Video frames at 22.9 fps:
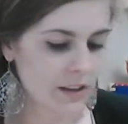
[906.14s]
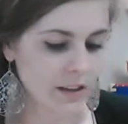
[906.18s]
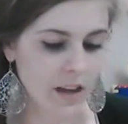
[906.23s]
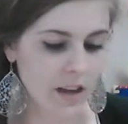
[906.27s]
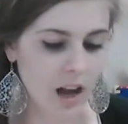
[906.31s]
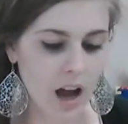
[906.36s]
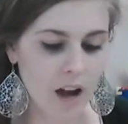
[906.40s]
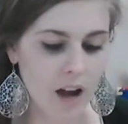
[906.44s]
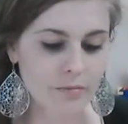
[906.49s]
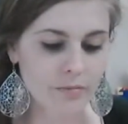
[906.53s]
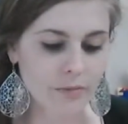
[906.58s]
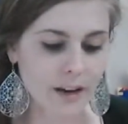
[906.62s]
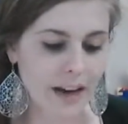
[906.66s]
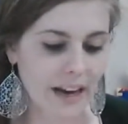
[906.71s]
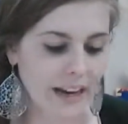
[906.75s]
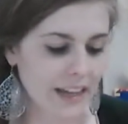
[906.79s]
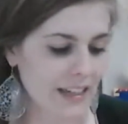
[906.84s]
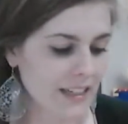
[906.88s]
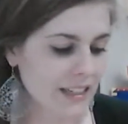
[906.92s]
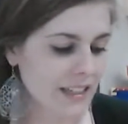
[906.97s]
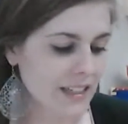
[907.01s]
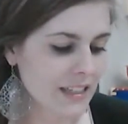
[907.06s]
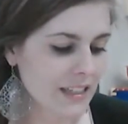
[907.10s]
All
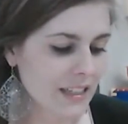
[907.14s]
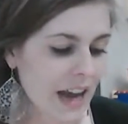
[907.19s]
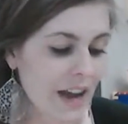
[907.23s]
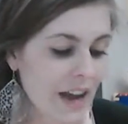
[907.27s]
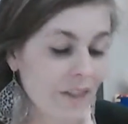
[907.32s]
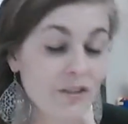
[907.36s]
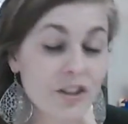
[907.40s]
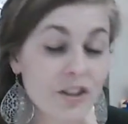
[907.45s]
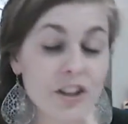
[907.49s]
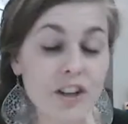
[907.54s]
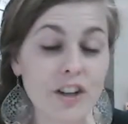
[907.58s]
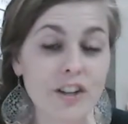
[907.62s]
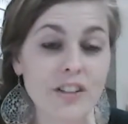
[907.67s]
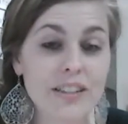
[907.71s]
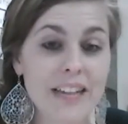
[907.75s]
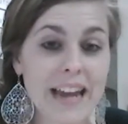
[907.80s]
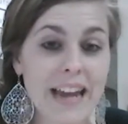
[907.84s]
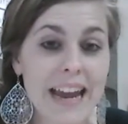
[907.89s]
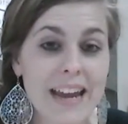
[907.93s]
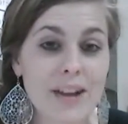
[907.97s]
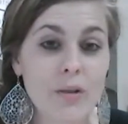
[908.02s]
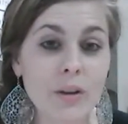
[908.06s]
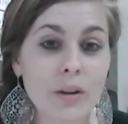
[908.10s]
right, after your
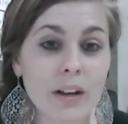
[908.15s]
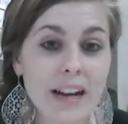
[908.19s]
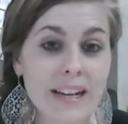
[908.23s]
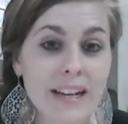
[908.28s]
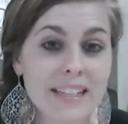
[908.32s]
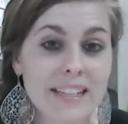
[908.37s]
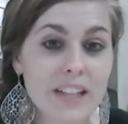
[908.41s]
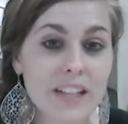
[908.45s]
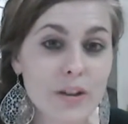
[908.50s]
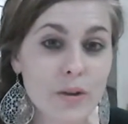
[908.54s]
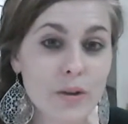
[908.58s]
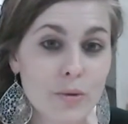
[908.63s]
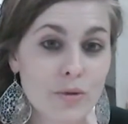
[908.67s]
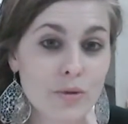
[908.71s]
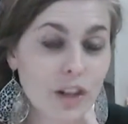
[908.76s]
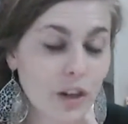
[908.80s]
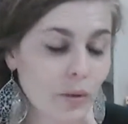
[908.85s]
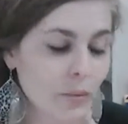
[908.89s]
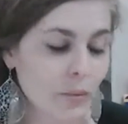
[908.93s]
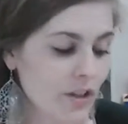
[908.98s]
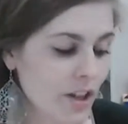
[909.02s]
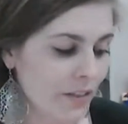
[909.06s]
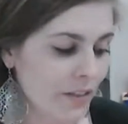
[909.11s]
day or night
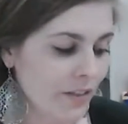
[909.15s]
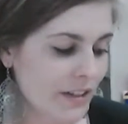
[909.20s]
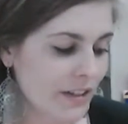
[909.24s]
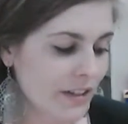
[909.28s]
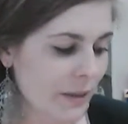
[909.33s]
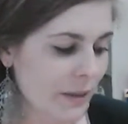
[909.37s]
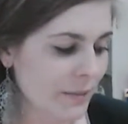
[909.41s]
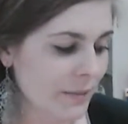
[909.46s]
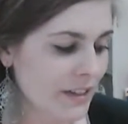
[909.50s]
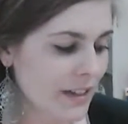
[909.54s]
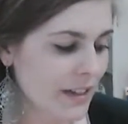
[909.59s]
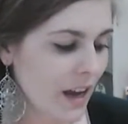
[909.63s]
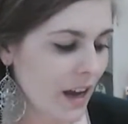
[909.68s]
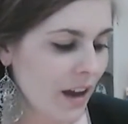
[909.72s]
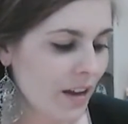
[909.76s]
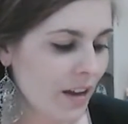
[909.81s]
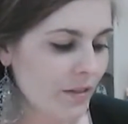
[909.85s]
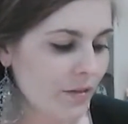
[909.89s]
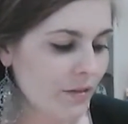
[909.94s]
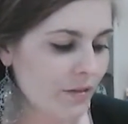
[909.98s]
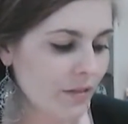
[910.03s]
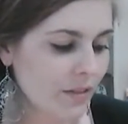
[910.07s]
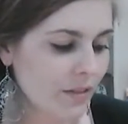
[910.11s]
solution, whichever time
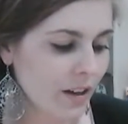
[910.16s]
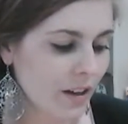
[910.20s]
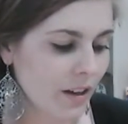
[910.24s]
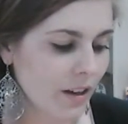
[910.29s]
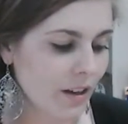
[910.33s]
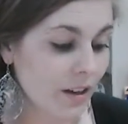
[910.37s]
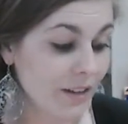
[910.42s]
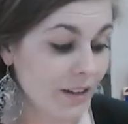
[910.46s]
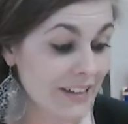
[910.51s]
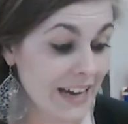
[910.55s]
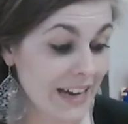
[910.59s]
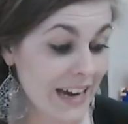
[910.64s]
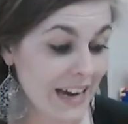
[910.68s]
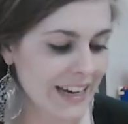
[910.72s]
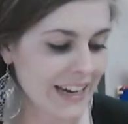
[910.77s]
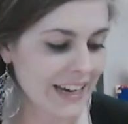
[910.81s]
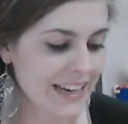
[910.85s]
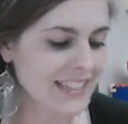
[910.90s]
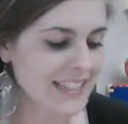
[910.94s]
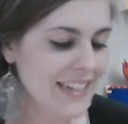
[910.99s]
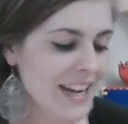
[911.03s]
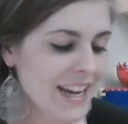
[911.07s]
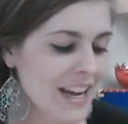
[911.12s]
of day it
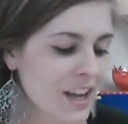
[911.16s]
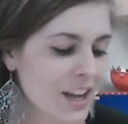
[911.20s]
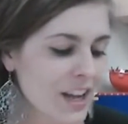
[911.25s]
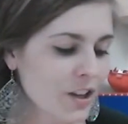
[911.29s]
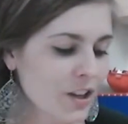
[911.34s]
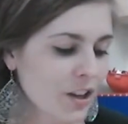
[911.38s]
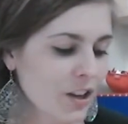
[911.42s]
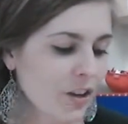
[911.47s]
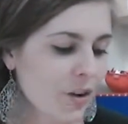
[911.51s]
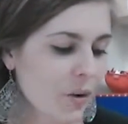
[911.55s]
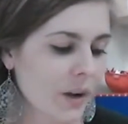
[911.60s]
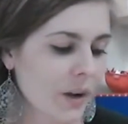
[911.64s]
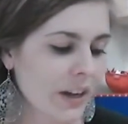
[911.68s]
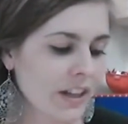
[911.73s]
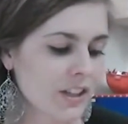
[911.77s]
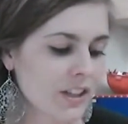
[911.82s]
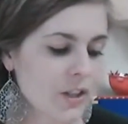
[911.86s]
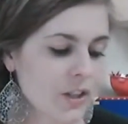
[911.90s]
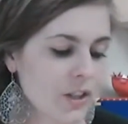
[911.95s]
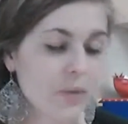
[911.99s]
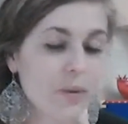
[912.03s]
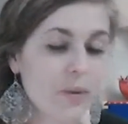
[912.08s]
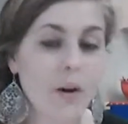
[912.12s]
is, you're going
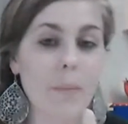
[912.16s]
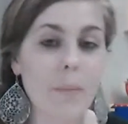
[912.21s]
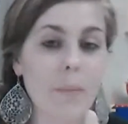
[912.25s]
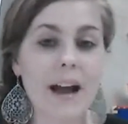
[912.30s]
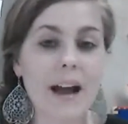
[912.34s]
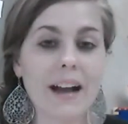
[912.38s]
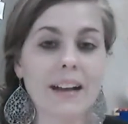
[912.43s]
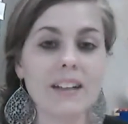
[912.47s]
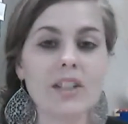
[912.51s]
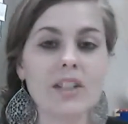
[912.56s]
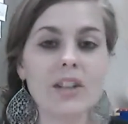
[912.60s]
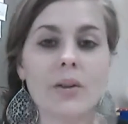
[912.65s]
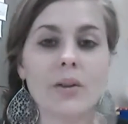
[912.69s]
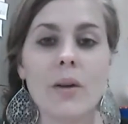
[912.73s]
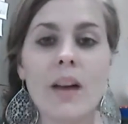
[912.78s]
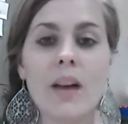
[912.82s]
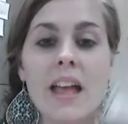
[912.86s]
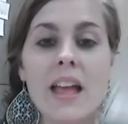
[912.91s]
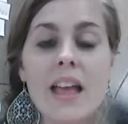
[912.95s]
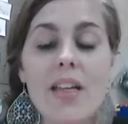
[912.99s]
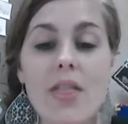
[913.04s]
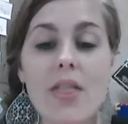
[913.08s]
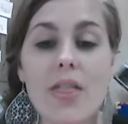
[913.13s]
to go back to
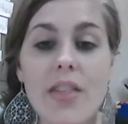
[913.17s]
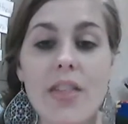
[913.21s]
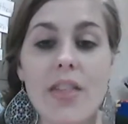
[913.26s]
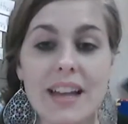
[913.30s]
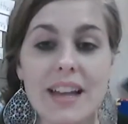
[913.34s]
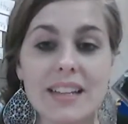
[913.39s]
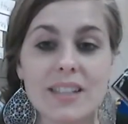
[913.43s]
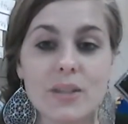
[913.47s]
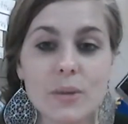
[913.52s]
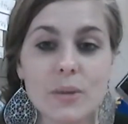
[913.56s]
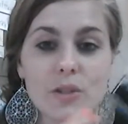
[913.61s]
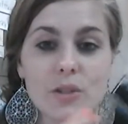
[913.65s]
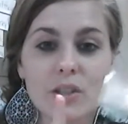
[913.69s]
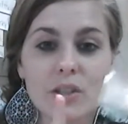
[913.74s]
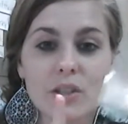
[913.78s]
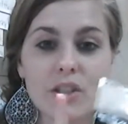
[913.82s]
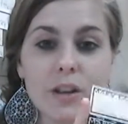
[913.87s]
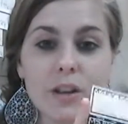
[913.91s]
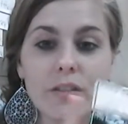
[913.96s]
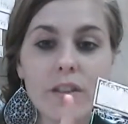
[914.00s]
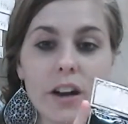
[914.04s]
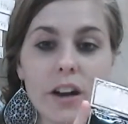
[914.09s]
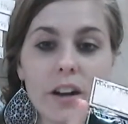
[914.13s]
this, which was
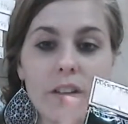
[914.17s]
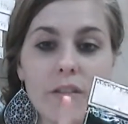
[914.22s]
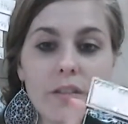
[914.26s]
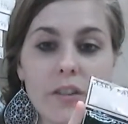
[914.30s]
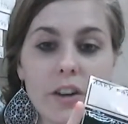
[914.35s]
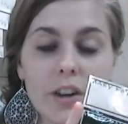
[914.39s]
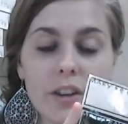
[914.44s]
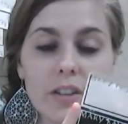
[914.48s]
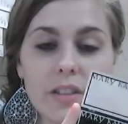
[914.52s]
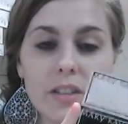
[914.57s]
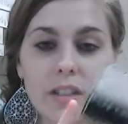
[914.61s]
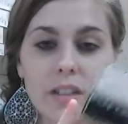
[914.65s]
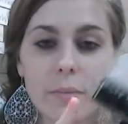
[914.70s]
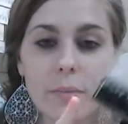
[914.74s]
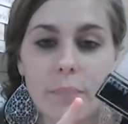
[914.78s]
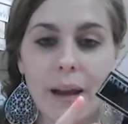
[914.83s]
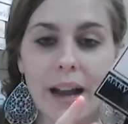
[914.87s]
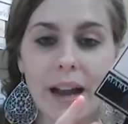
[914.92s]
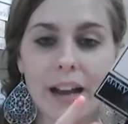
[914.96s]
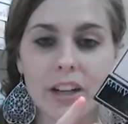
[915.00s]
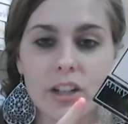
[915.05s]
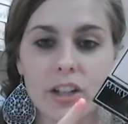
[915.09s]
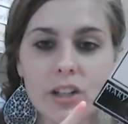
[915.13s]
your very first
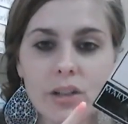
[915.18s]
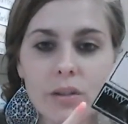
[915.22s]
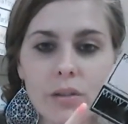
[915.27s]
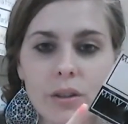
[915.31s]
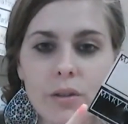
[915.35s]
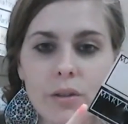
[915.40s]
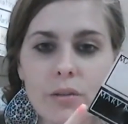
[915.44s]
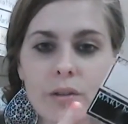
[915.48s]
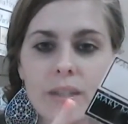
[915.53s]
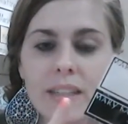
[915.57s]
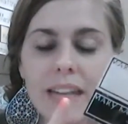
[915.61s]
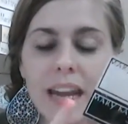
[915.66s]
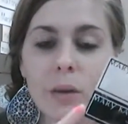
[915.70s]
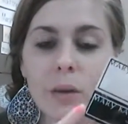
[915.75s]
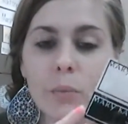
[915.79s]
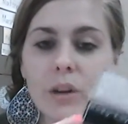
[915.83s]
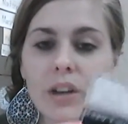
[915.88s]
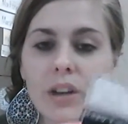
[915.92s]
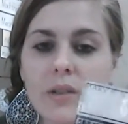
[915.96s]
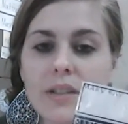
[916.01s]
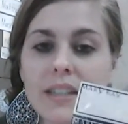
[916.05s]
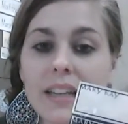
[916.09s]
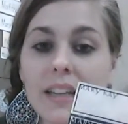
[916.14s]
package you used, and we're
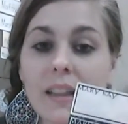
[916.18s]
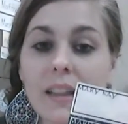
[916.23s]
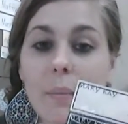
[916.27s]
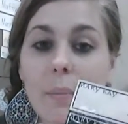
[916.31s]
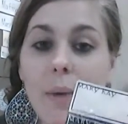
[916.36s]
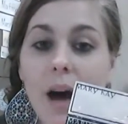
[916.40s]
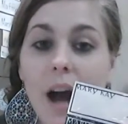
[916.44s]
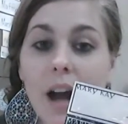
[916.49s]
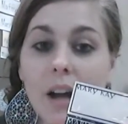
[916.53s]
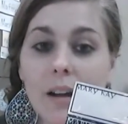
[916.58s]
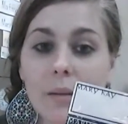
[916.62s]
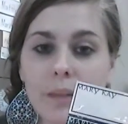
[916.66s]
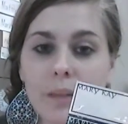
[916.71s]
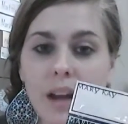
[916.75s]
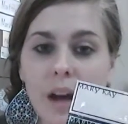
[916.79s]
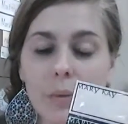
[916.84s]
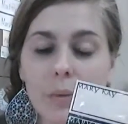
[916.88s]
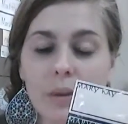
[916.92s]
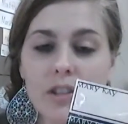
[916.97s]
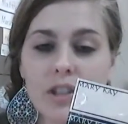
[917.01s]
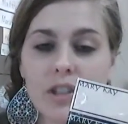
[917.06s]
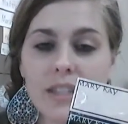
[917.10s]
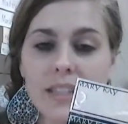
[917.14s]
using the bottom now,
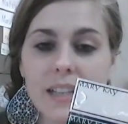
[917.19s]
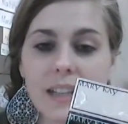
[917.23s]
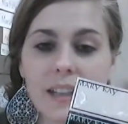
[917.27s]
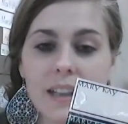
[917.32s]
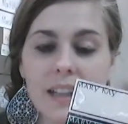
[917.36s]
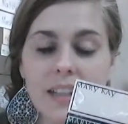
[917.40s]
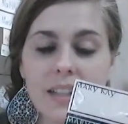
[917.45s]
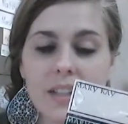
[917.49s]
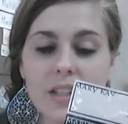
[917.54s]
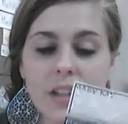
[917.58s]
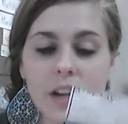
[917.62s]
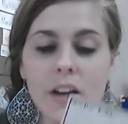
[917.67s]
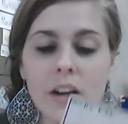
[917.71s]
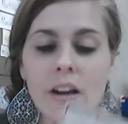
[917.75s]
which is the cleanser.